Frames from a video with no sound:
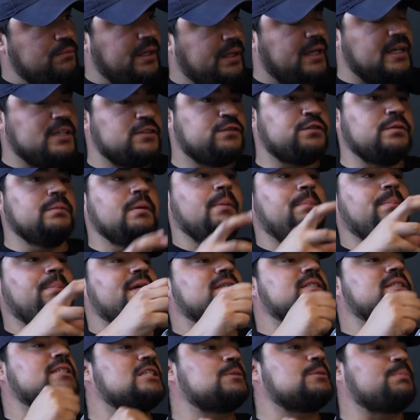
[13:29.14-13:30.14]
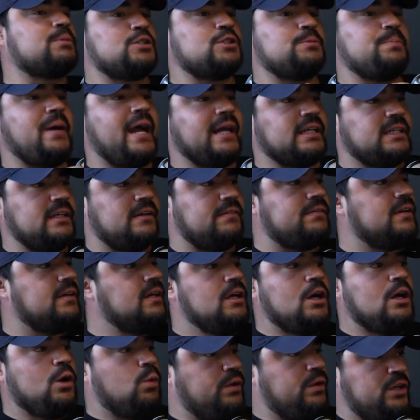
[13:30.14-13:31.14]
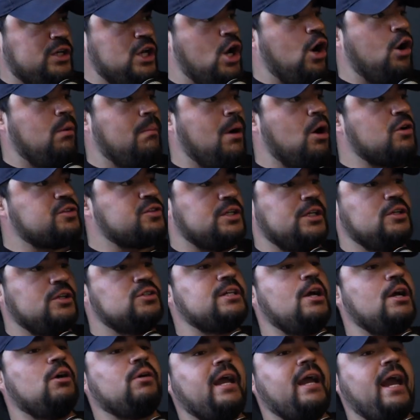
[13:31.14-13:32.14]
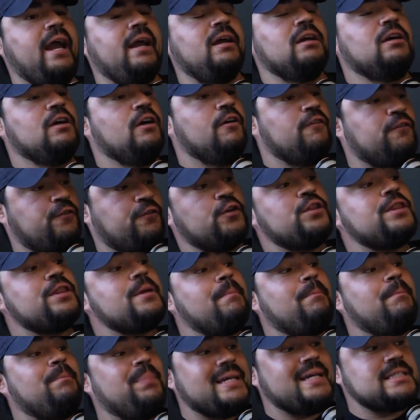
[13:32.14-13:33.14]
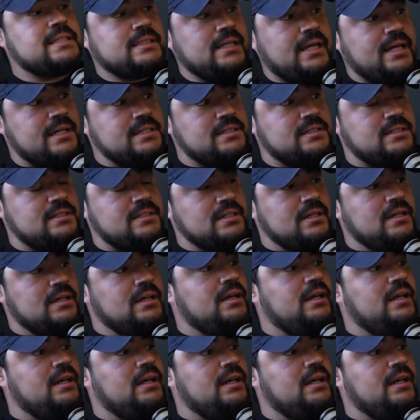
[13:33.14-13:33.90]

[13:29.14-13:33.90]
because from a business perspective, with no emotion, you say, okay, for the business,